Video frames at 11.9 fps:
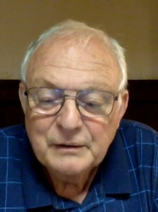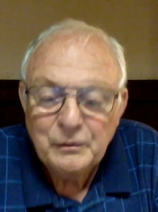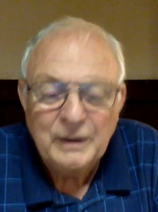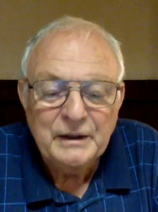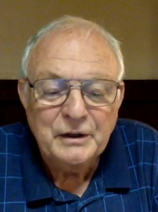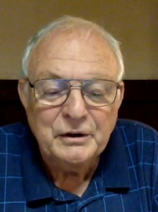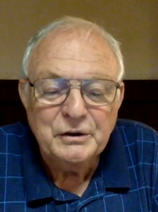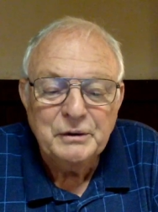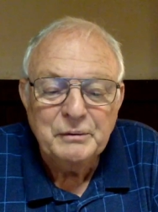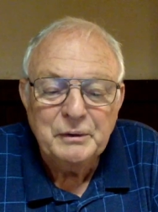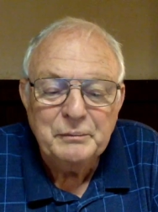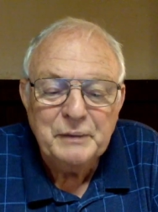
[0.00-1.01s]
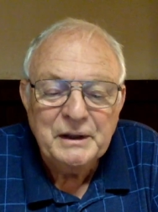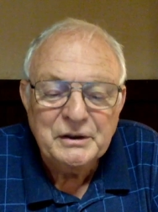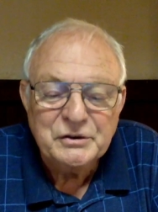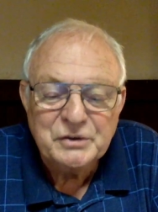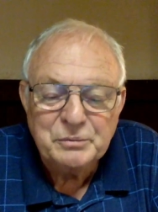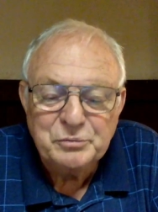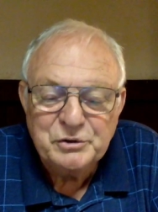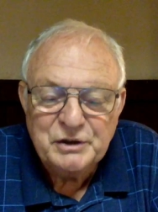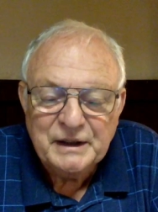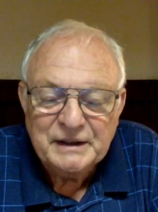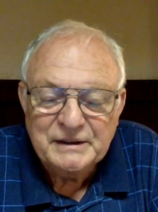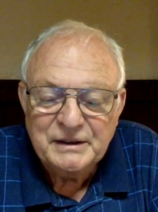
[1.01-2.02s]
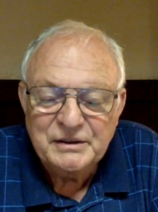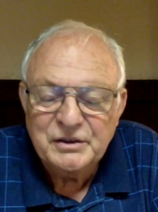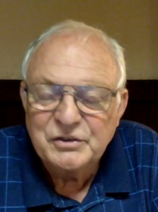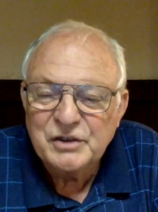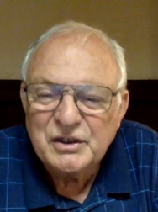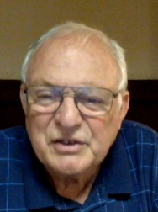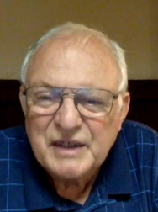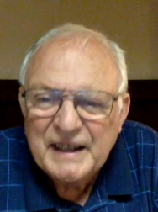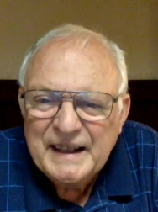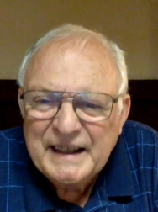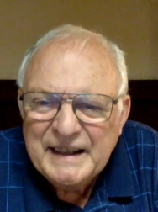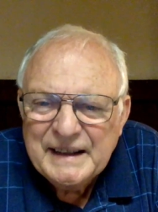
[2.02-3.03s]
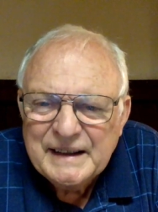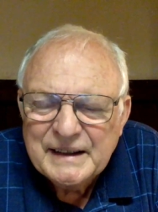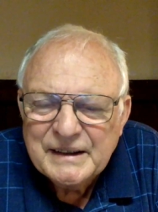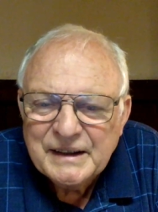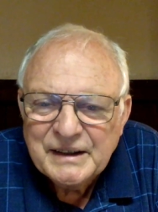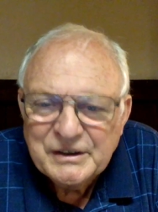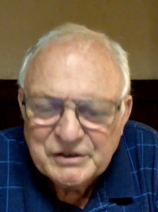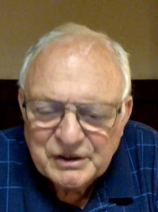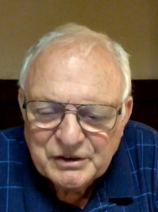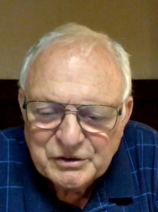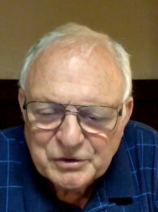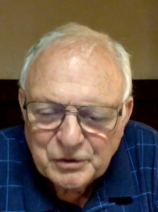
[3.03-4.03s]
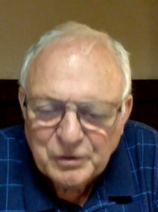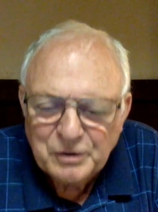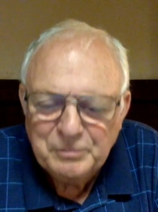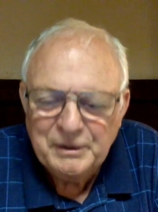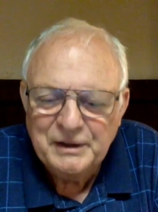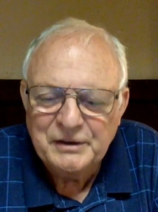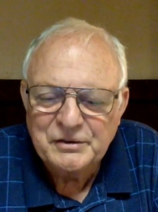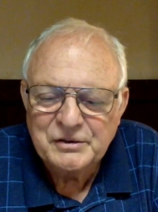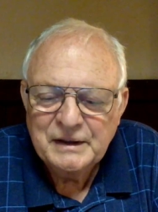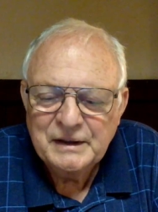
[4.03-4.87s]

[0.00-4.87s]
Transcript: Why are human beings subjected to such agonizing torments?